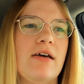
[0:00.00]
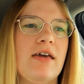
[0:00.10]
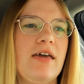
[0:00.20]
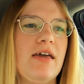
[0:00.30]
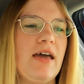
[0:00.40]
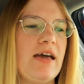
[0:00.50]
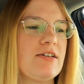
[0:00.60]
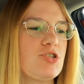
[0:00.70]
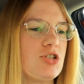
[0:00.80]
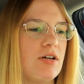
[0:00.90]
he
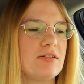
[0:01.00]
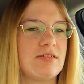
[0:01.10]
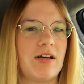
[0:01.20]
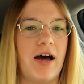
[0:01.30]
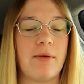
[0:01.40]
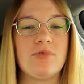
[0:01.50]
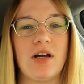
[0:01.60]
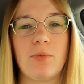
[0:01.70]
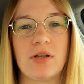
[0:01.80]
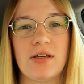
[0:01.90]
is just, I'm
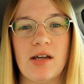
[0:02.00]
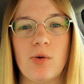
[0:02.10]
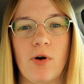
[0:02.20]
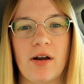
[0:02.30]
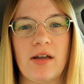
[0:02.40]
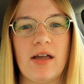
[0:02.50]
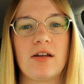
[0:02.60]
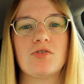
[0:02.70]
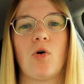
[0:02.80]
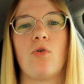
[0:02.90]
done with gig work. It
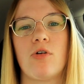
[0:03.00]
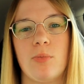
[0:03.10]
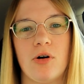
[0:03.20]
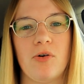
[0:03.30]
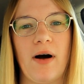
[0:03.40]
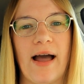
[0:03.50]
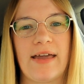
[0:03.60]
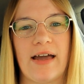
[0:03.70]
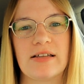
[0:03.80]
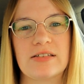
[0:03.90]
is horrible. I
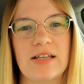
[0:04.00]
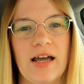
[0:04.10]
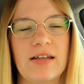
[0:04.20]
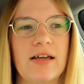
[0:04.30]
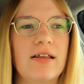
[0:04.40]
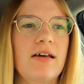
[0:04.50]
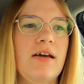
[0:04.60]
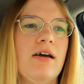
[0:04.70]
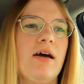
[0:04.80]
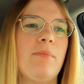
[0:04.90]
can't stand it.
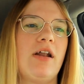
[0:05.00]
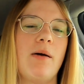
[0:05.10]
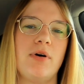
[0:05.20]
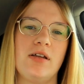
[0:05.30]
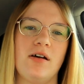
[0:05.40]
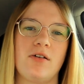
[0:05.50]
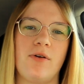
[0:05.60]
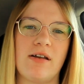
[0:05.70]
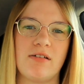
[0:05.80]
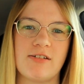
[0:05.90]
But I'm on the
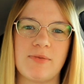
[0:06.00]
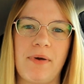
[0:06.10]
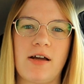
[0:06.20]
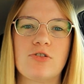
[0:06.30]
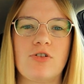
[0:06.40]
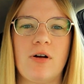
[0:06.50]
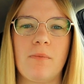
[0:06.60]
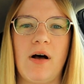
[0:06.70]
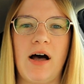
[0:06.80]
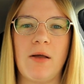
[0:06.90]
other end of the
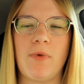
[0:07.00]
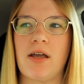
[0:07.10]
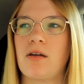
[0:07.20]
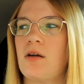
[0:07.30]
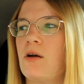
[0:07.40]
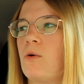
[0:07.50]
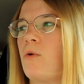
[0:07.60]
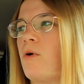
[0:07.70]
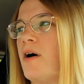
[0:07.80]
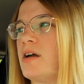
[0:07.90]
spectrum. I'm like,
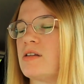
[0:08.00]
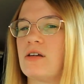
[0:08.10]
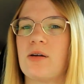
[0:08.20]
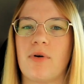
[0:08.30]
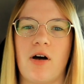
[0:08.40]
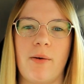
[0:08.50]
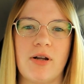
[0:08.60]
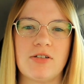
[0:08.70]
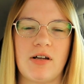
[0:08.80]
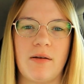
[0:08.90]
well, I can think about how
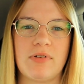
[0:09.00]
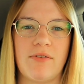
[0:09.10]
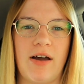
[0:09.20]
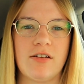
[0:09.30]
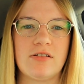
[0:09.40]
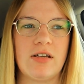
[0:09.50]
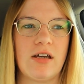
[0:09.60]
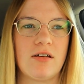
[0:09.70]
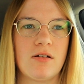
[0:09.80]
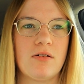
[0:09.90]
many times I've had to take,